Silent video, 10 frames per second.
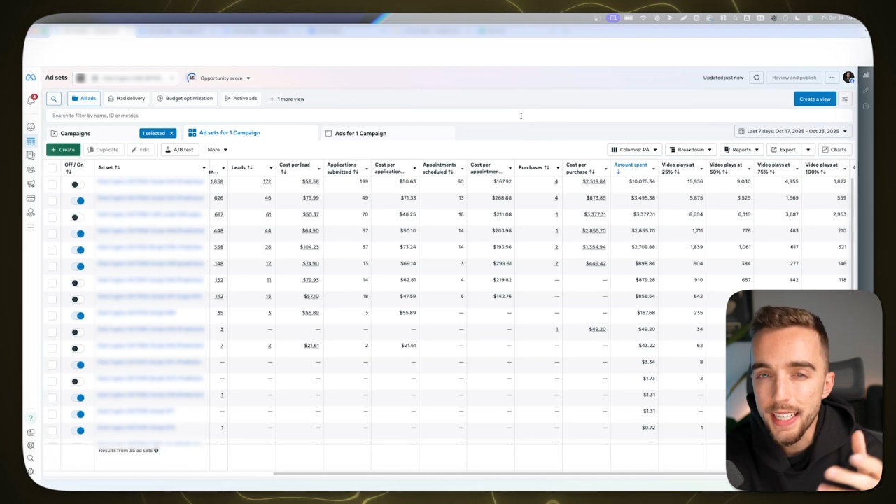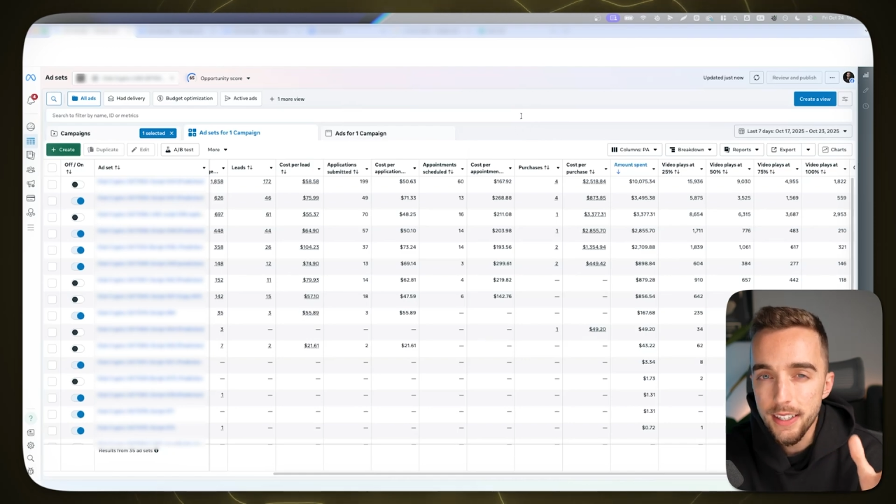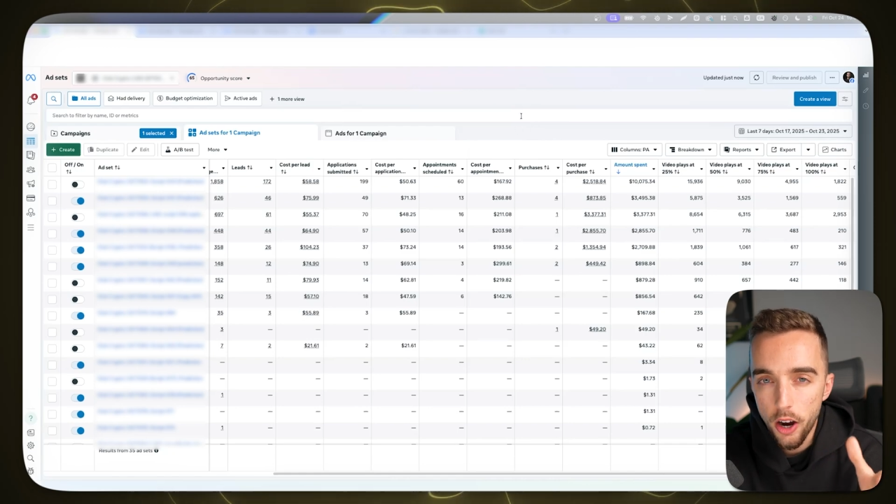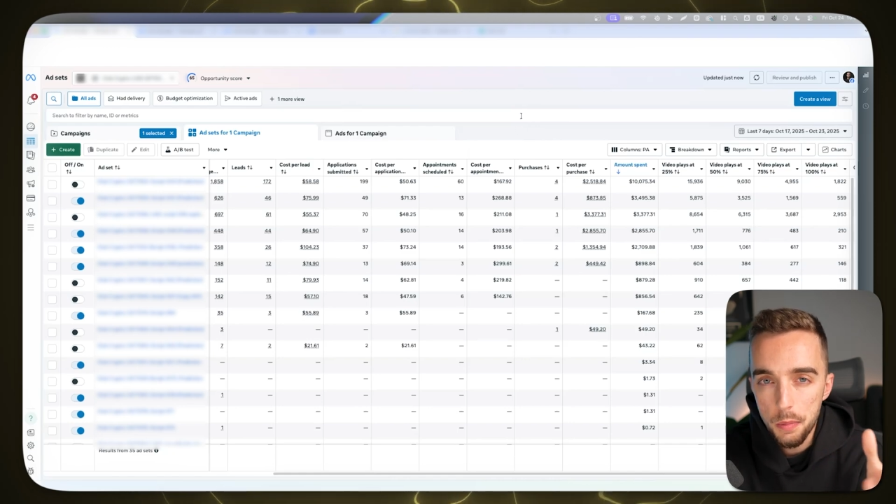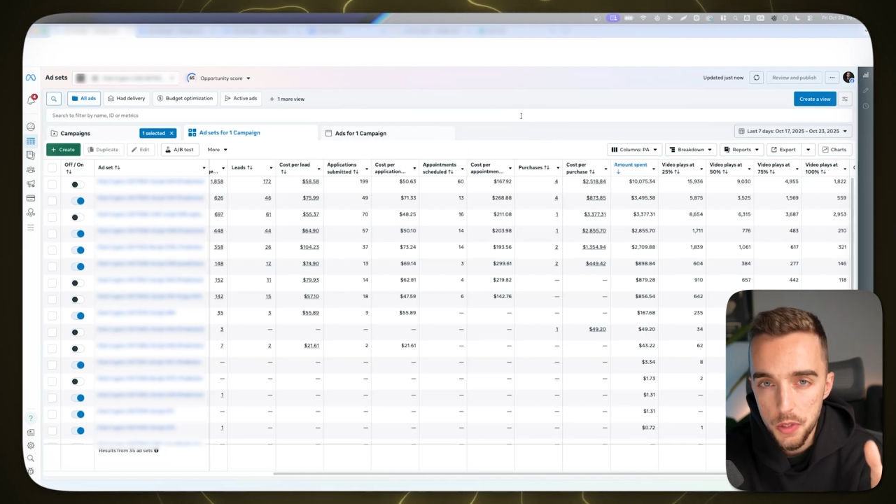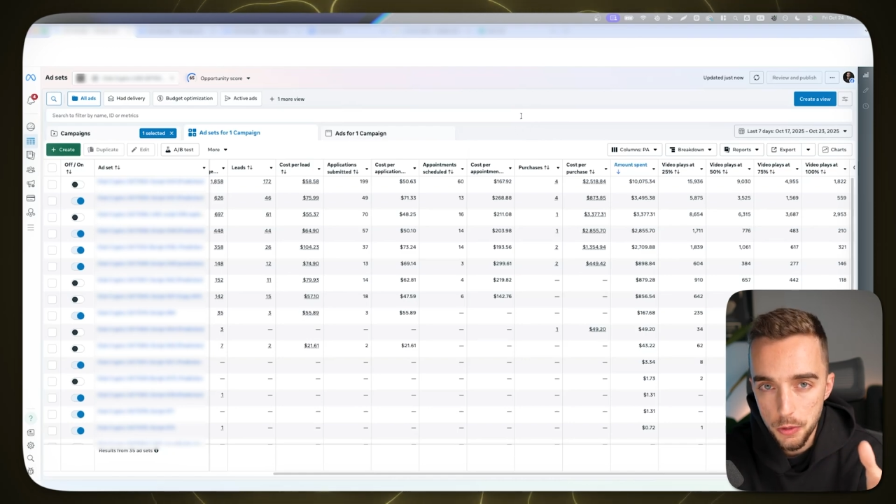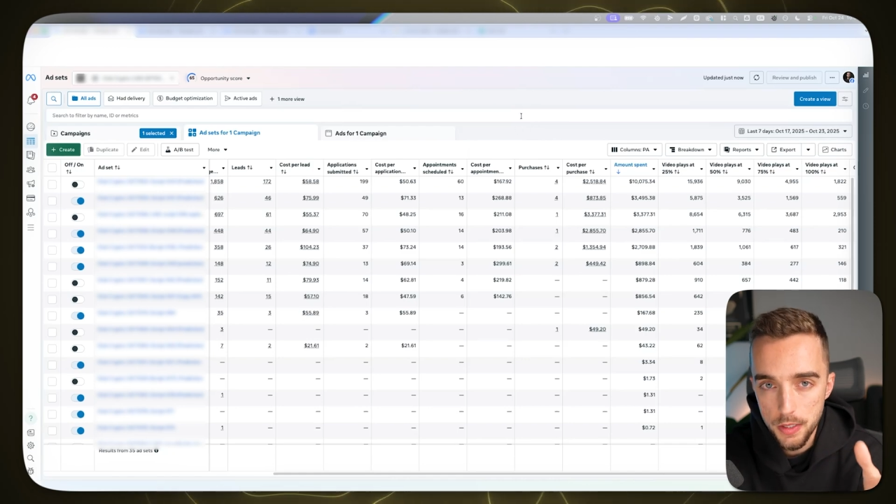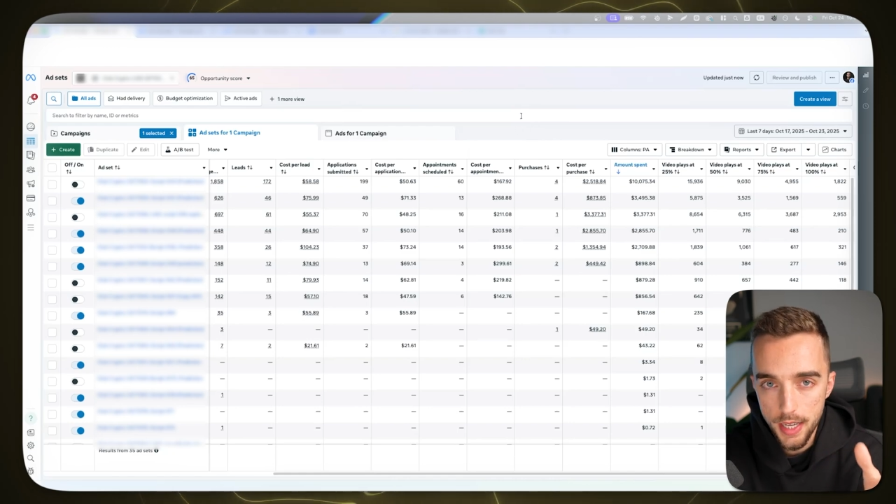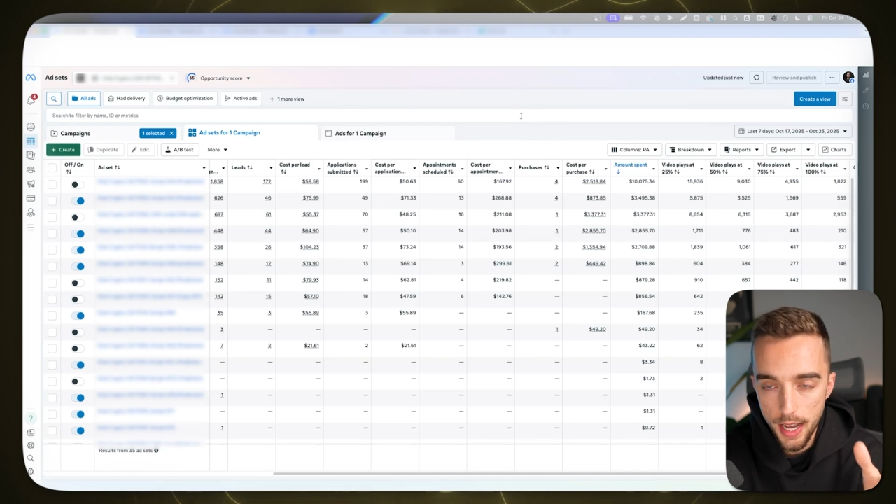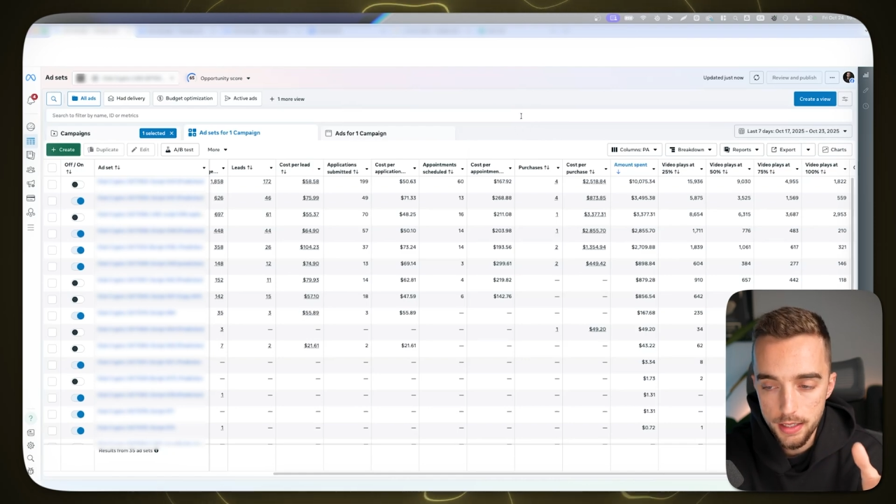e-commerce or
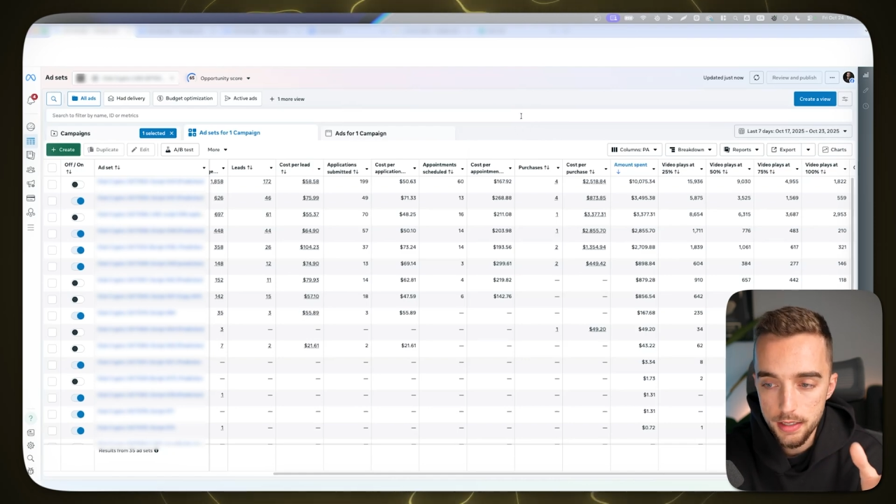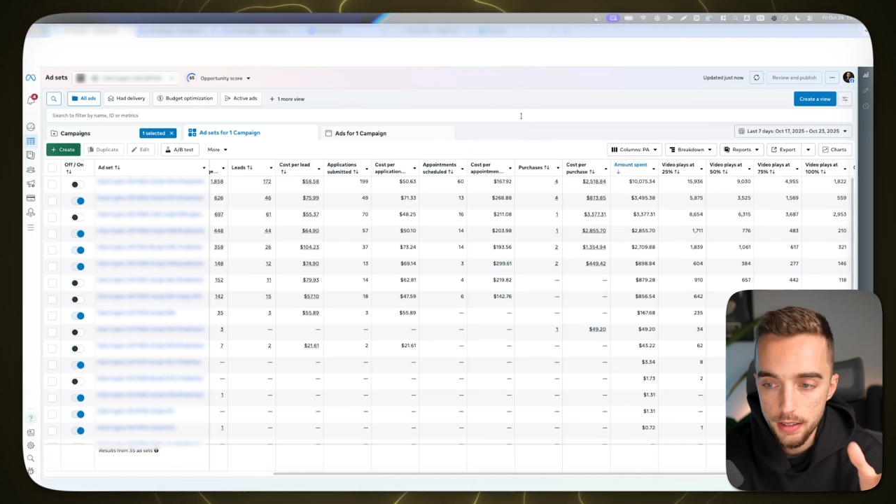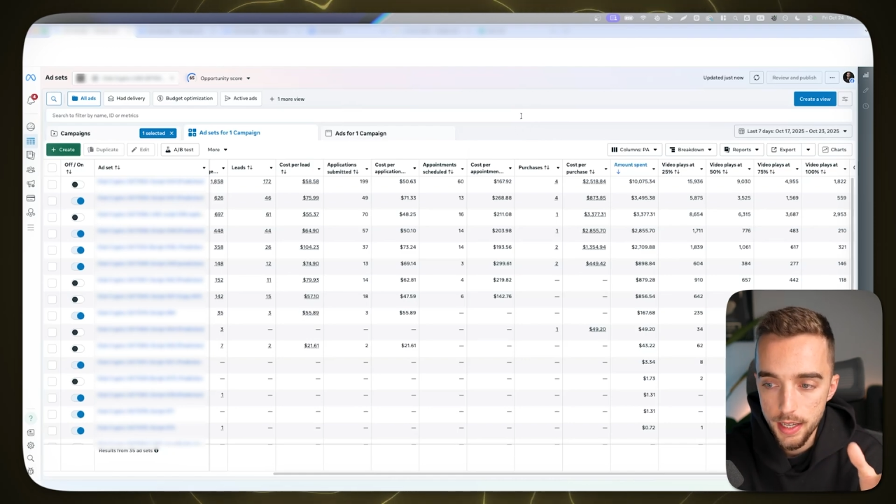SaaS